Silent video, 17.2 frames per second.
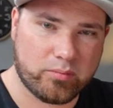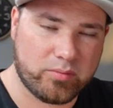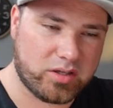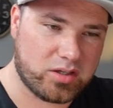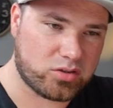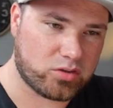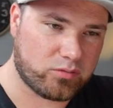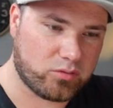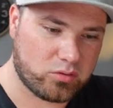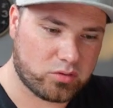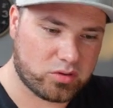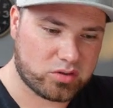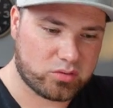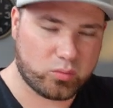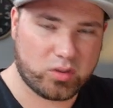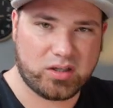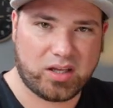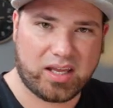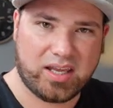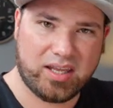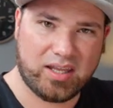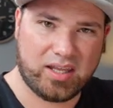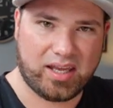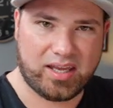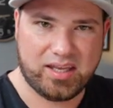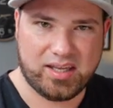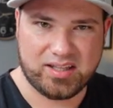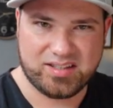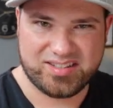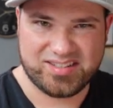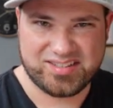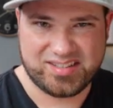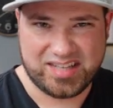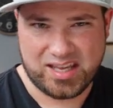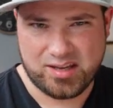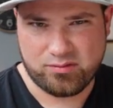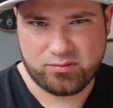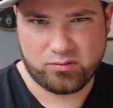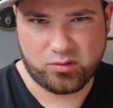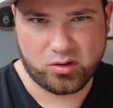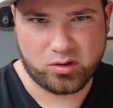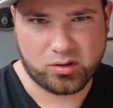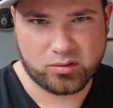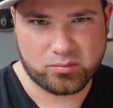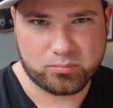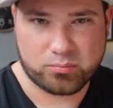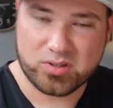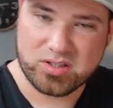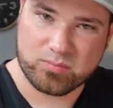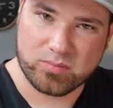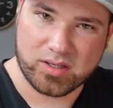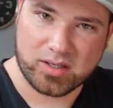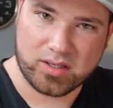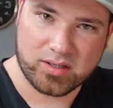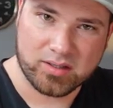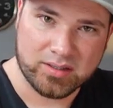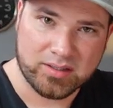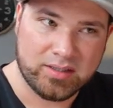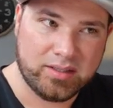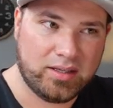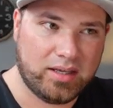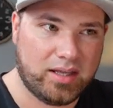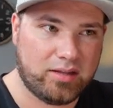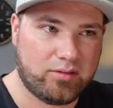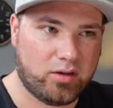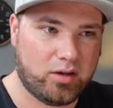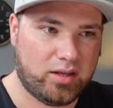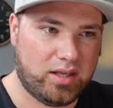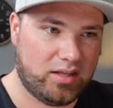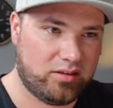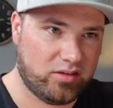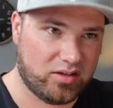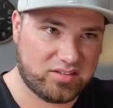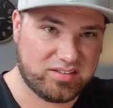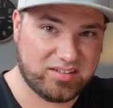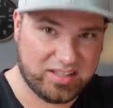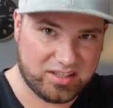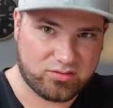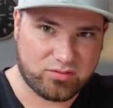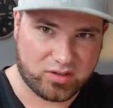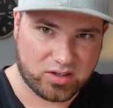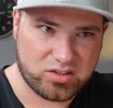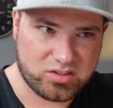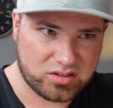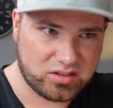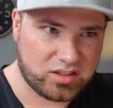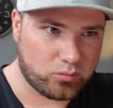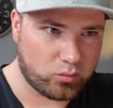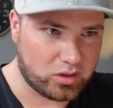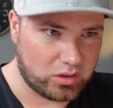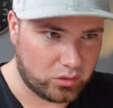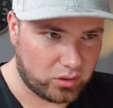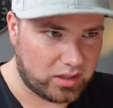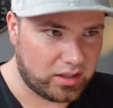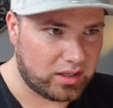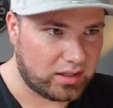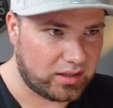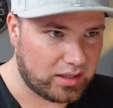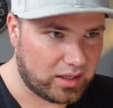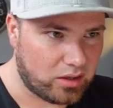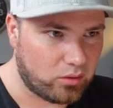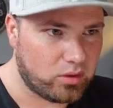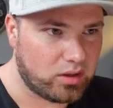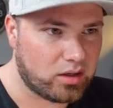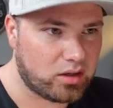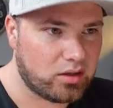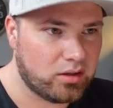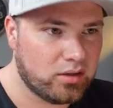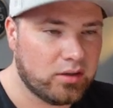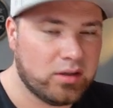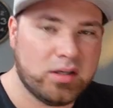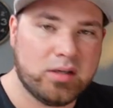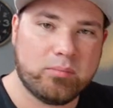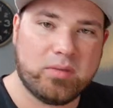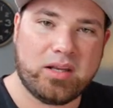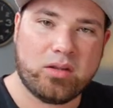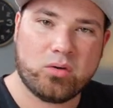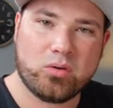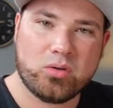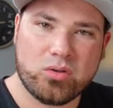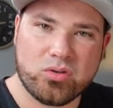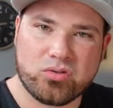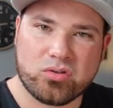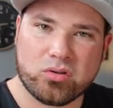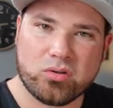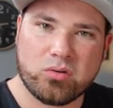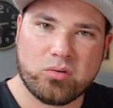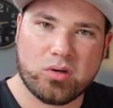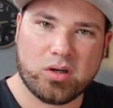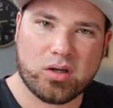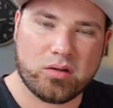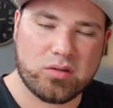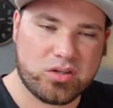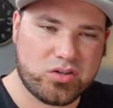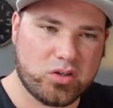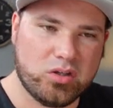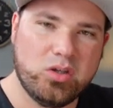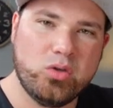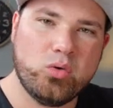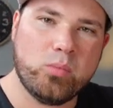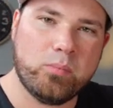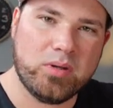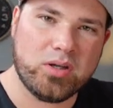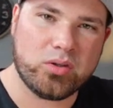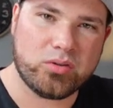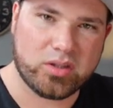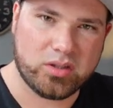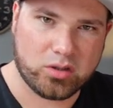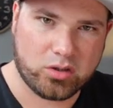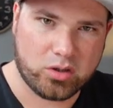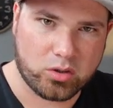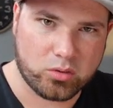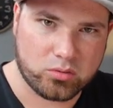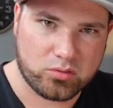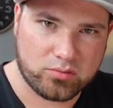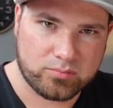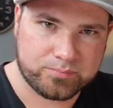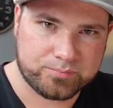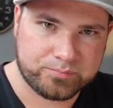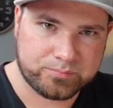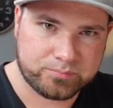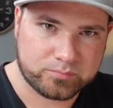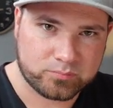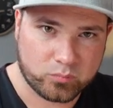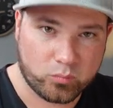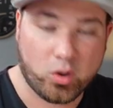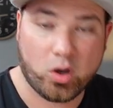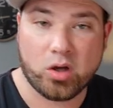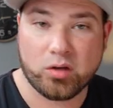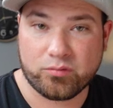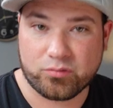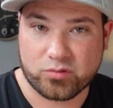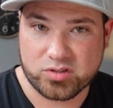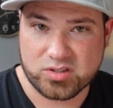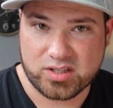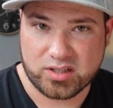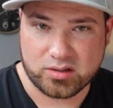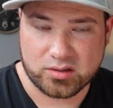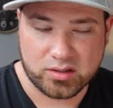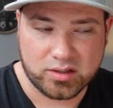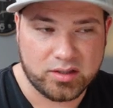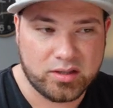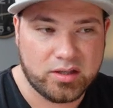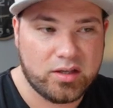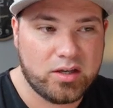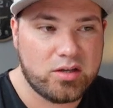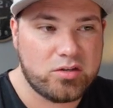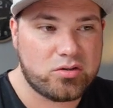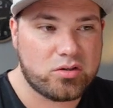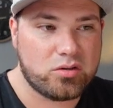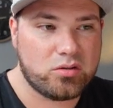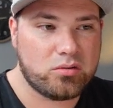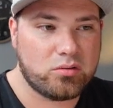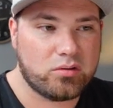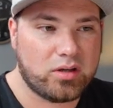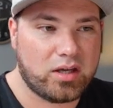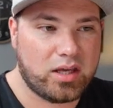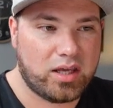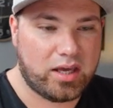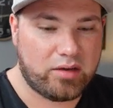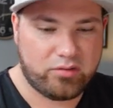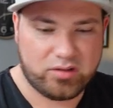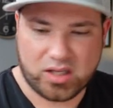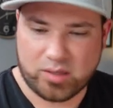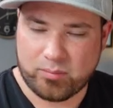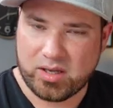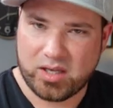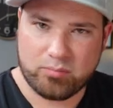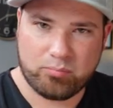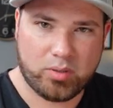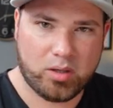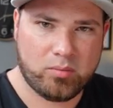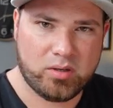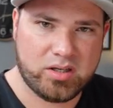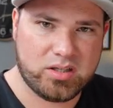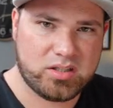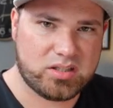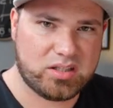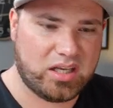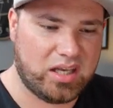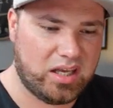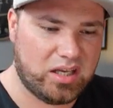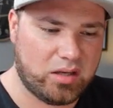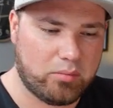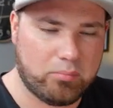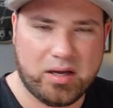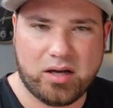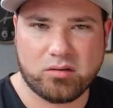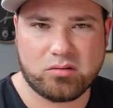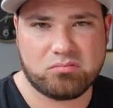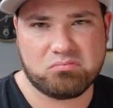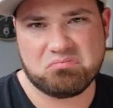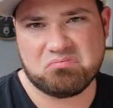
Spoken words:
because of course when I hit save on Prismic, it does this function that we're looking at now here, but it also does a new build in the code on Vercel. So every time I hit publish, in about,